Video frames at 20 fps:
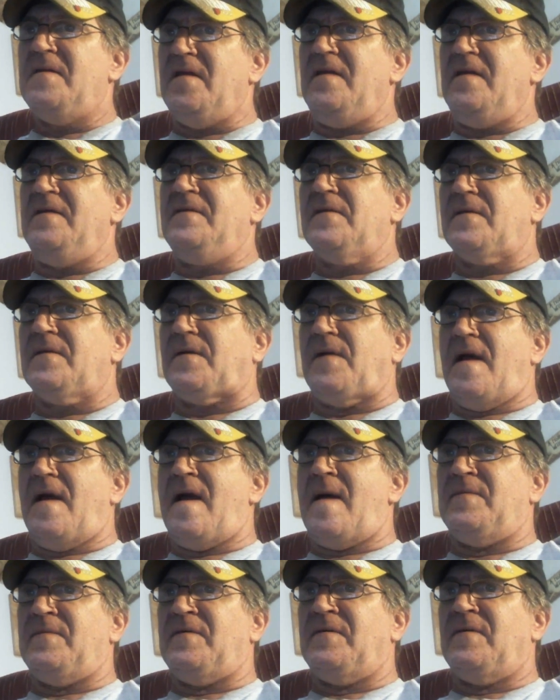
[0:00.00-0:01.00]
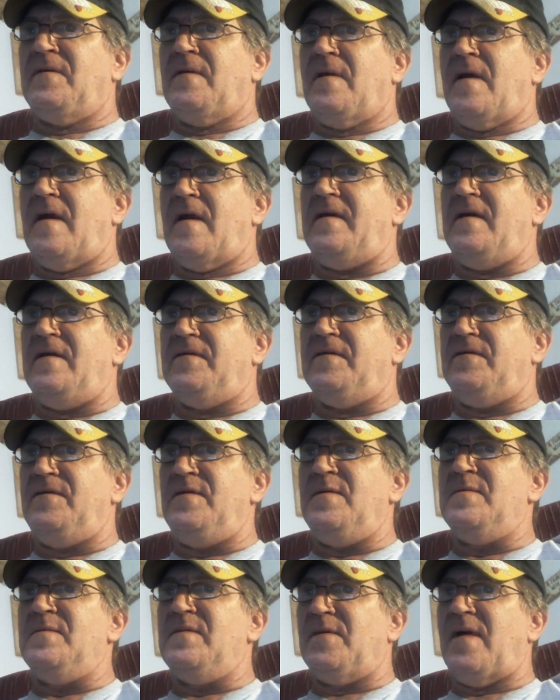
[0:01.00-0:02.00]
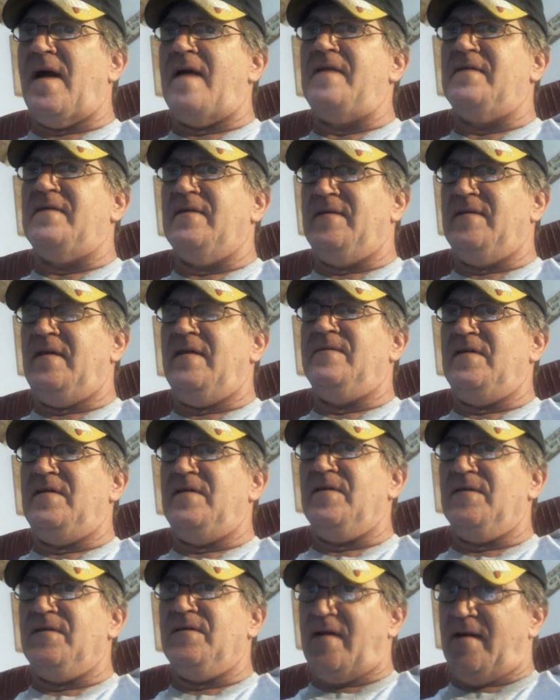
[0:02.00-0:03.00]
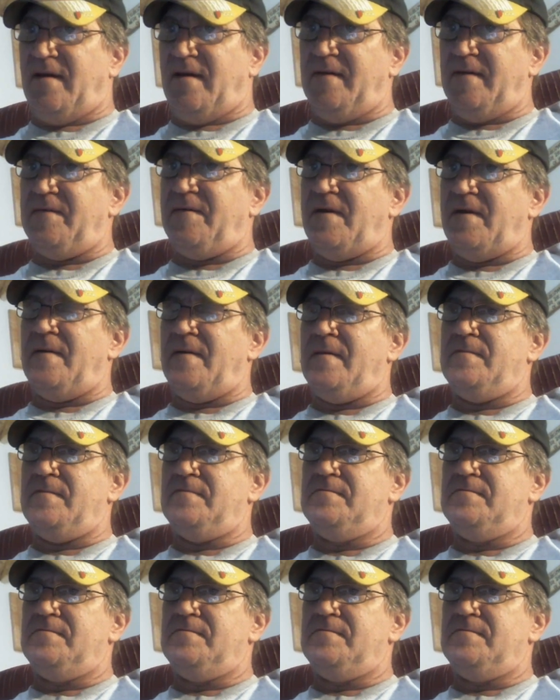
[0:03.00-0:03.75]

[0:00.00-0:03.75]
These are crimes against human rights of individuals that live here.